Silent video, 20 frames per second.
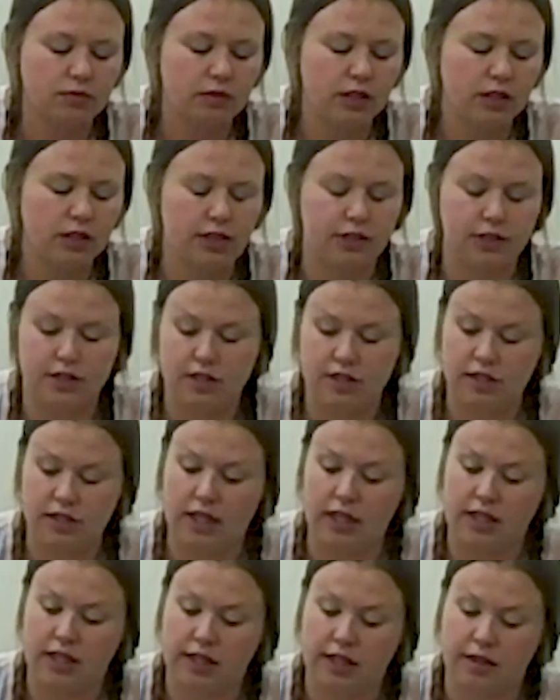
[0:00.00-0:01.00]
and just
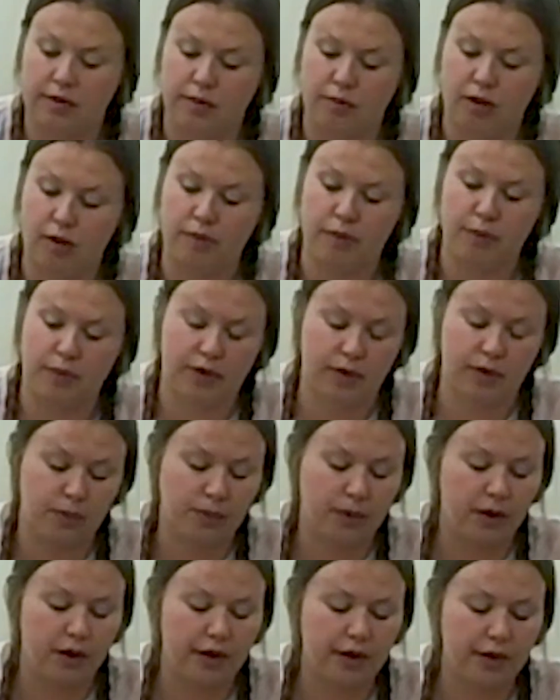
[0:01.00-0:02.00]
slightly rub it with the
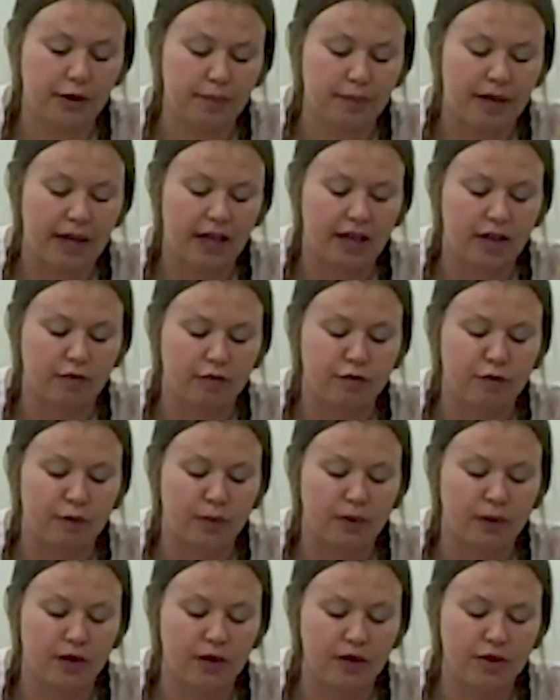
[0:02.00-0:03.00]
water back and
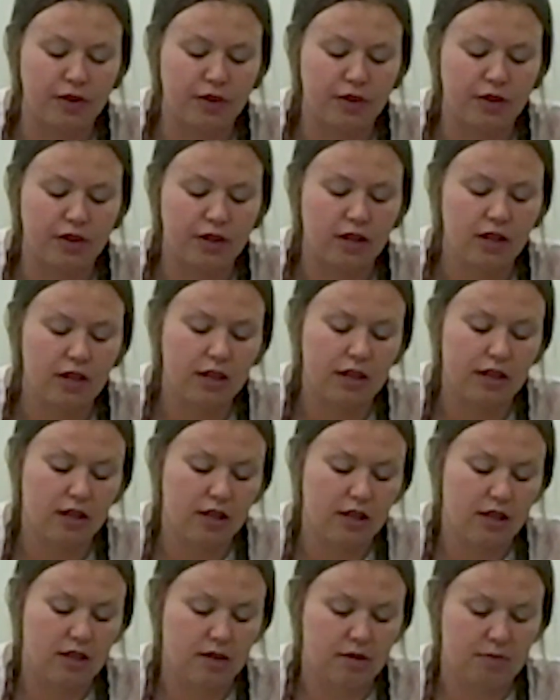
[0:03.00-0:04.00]
forth,
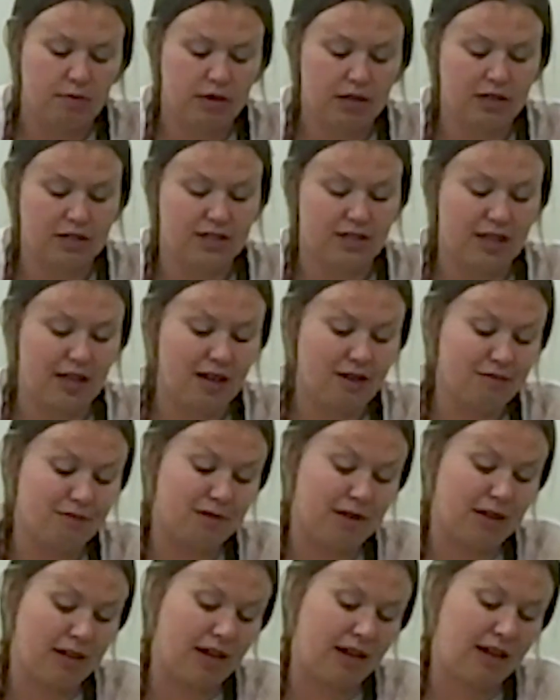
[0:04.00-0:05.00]
because that
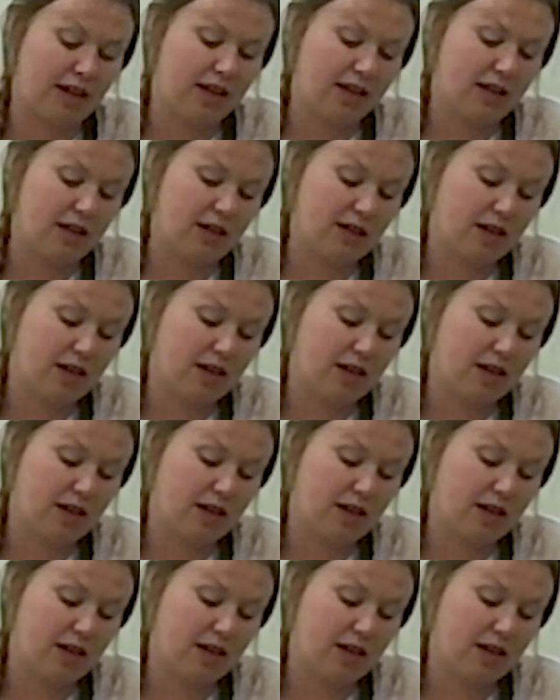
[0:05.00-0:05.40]
way